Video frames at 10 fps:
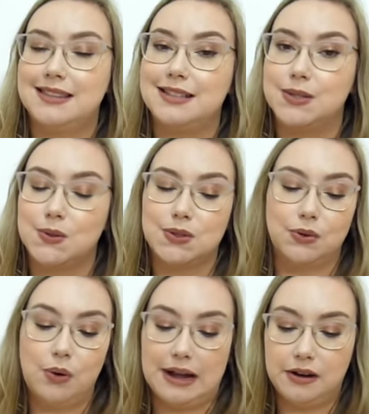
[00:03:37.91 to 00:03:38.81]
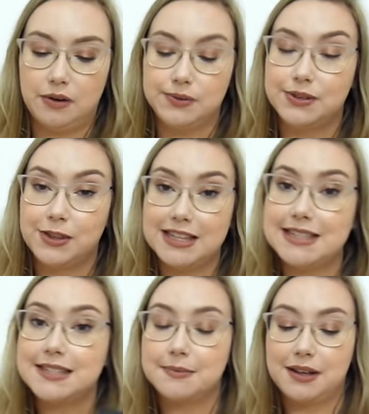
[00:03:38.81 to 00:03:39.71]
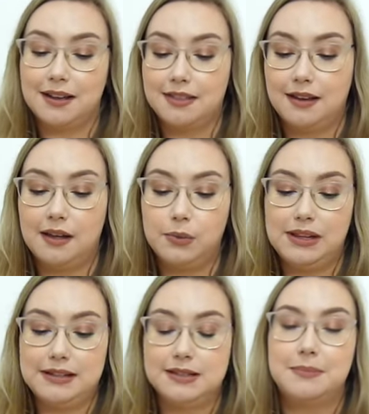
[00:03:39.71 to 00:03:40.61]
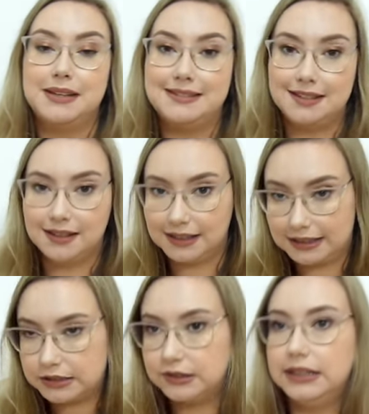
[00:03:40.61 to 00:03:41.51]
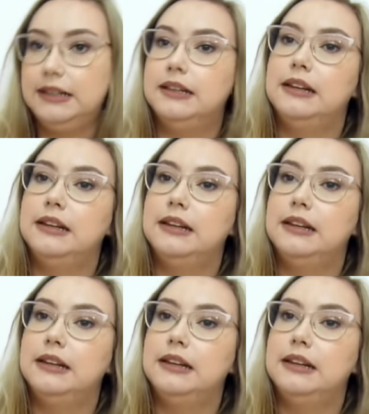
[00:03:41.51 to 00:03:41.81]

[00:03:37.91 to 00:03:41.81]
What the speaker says: This is also quite old, so this is something I think I will end up decluttering